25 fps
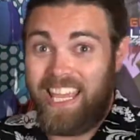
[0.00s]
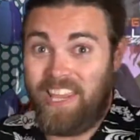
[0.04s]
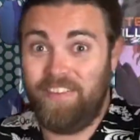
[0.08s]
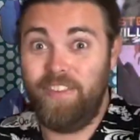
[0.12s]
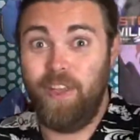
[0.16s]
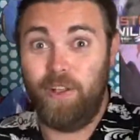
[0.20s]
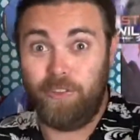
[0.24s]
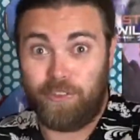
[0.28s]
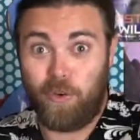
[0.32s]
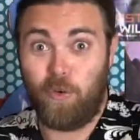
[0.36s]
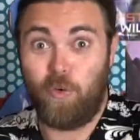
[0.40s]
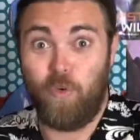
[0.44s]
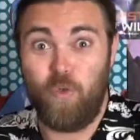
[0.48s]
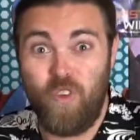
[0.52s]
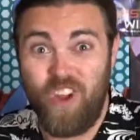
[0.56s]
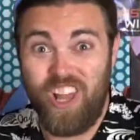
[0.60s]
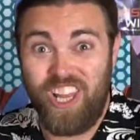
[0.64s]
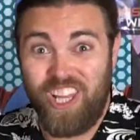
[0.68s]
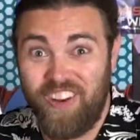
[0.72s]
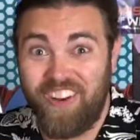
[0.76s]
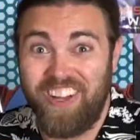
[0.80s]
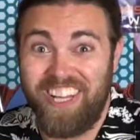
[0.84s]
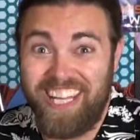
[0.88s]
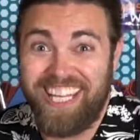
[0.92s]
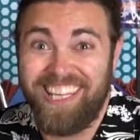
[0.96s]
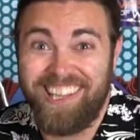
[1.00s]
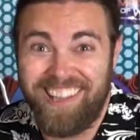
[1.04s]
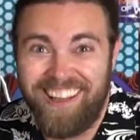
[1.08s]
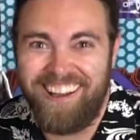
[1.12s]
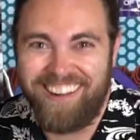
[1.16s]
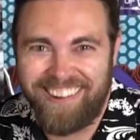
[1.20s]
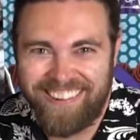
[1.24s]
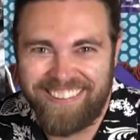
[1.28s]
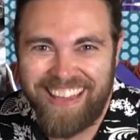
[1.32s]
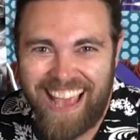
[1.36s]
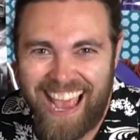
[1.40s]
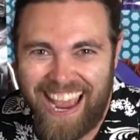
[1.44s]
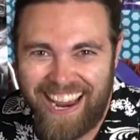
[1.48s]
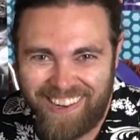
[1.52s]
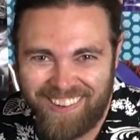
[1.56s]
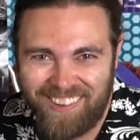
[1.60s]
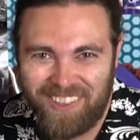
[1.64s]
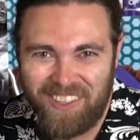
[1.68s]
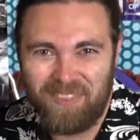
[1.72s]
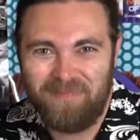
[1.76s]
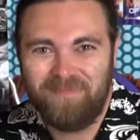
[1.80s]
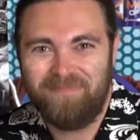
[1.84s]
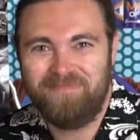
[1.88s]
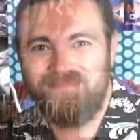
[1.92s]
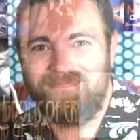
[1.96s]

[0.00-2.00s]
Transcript: even though it's a really, really long title.